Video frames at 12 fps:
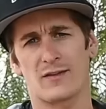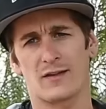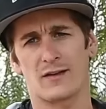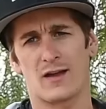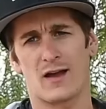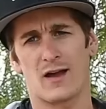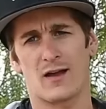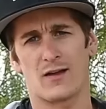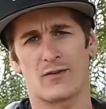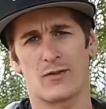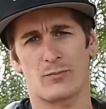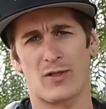
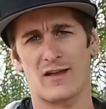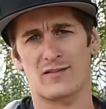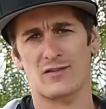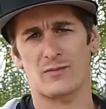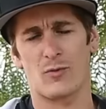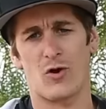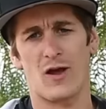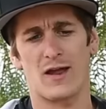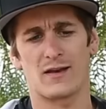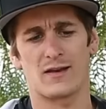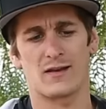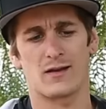that the place is
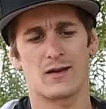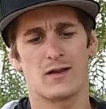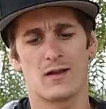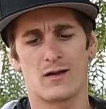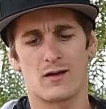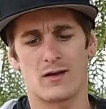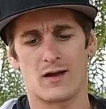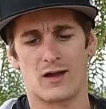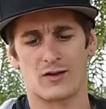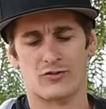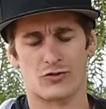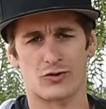mine.
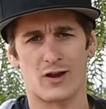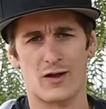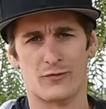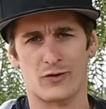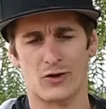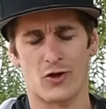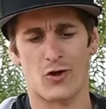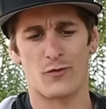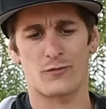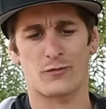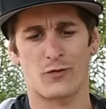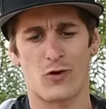And sure enough, got
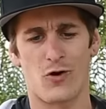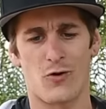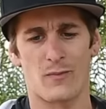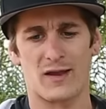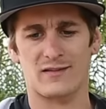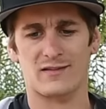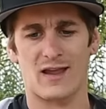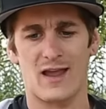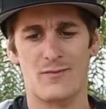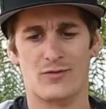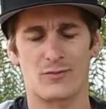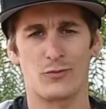home from X
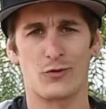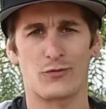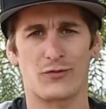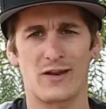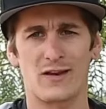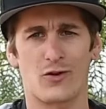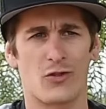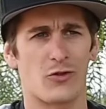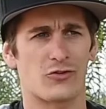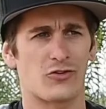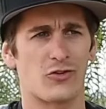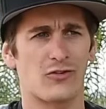Games and moved in on
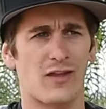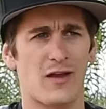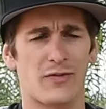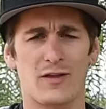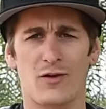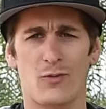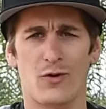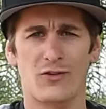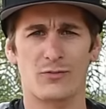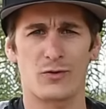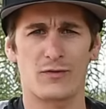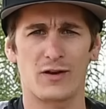the Tuesday, I think it
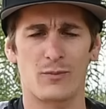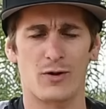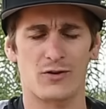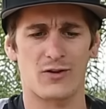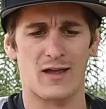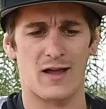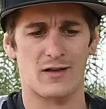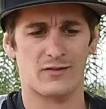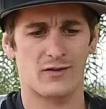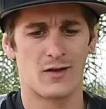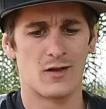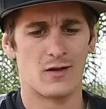was, moved into my new
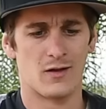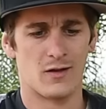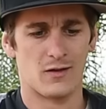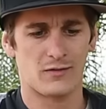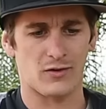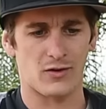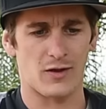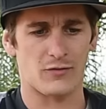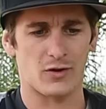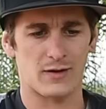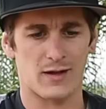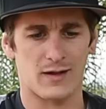house. So yeah, I've
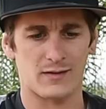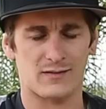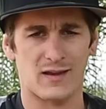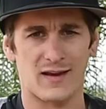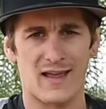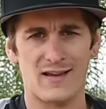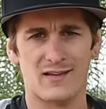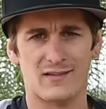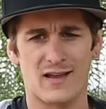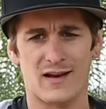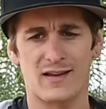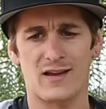got 10 acres
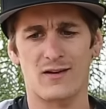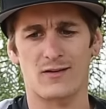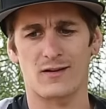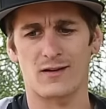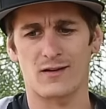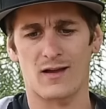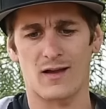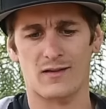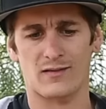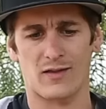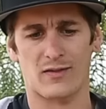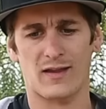out here in
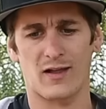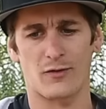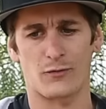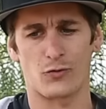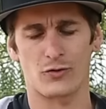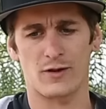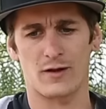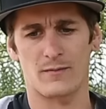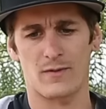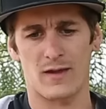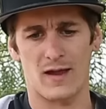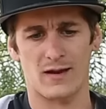Southern California,
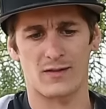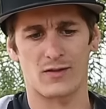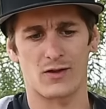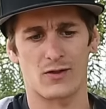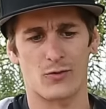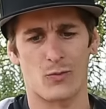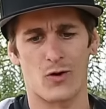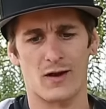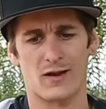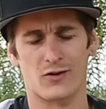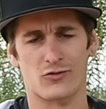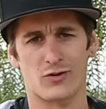out in the
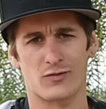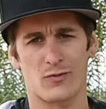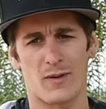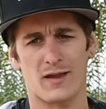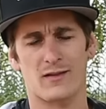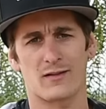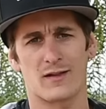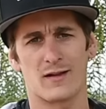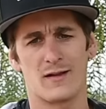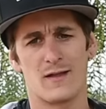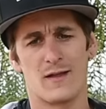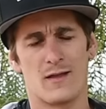wine country of Temecula.
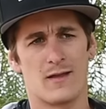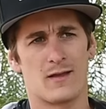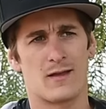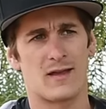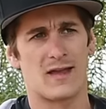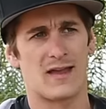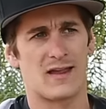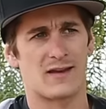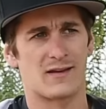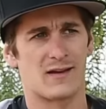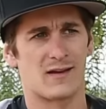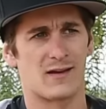And